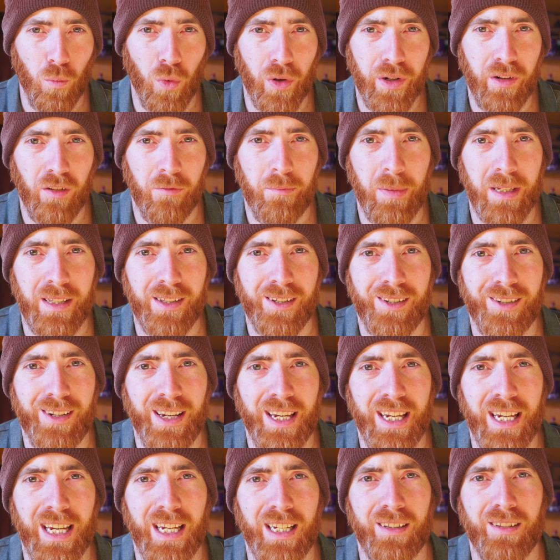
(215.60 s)
one I've been
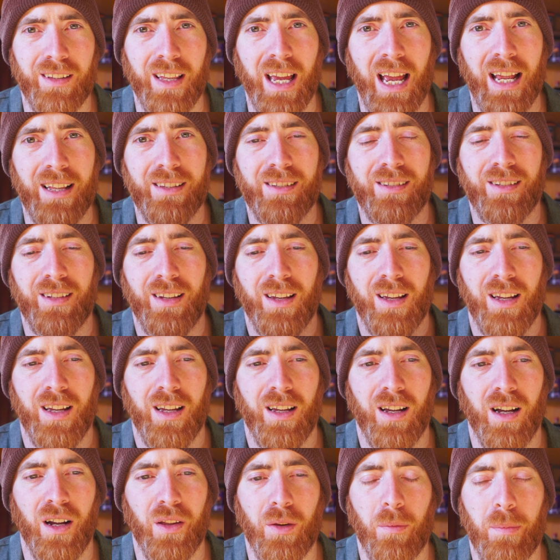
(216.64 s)
seeing that
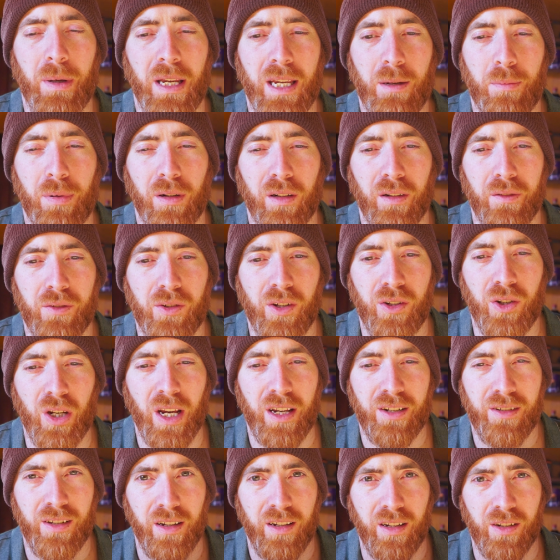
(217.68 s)
other people have
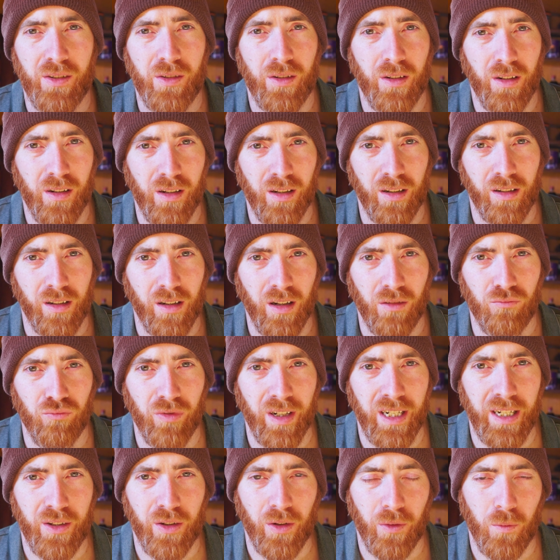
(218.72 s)
suggested is a
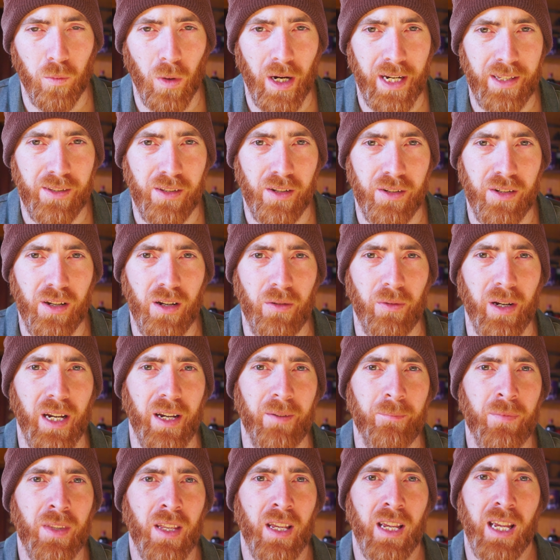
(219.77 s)
really good way to do
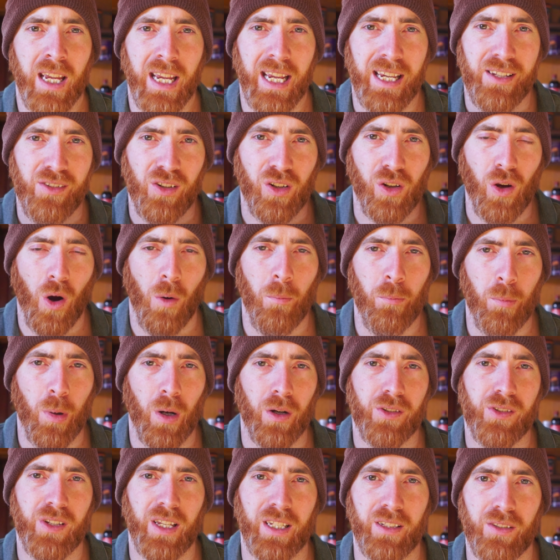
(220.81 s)
it is a
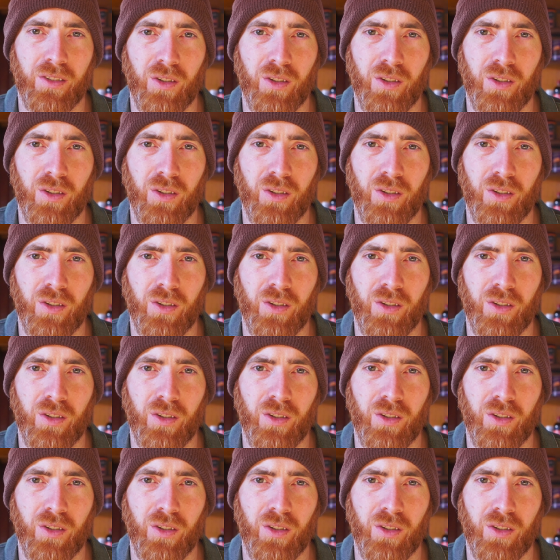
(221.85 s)
composting